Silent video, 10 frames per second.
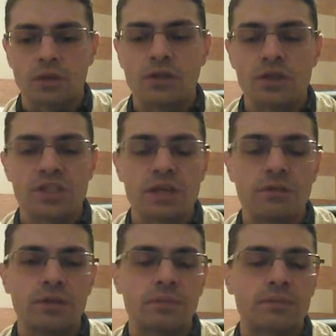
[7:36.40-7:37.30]
King
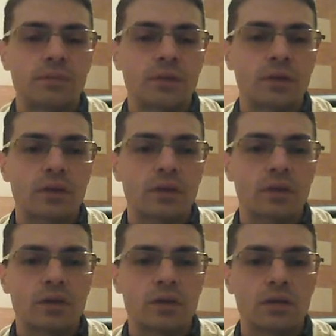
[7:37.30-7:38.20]
e7
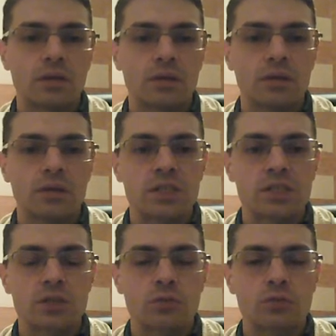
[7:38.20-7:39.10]

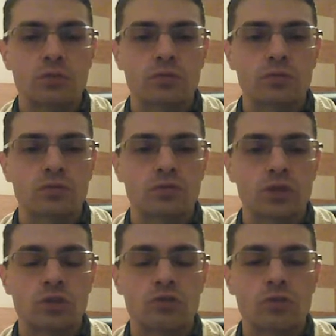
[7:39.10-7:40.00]
leads to
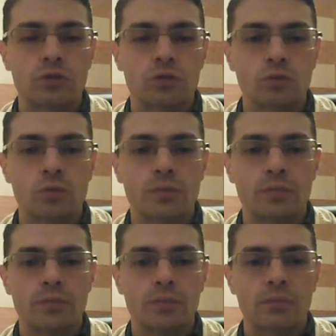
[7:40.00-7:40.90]
a draw too,
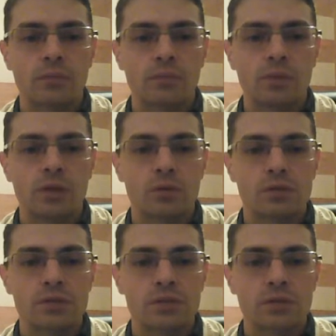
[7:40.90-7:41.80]

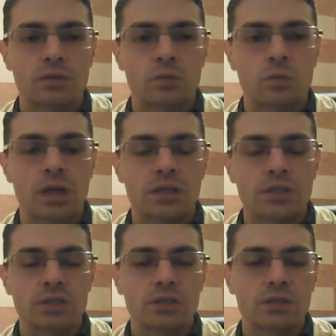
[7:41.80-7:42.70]
because
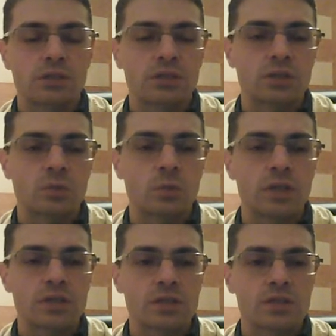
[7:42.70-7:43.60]
white
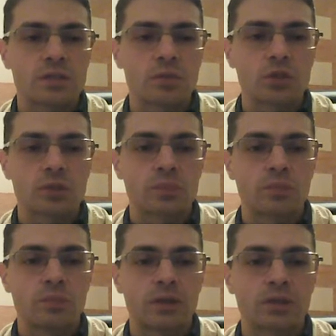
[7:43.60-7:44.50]
wins the bishop,
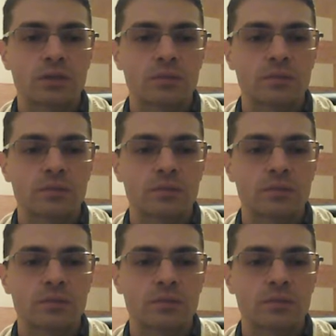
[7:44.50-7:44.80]
but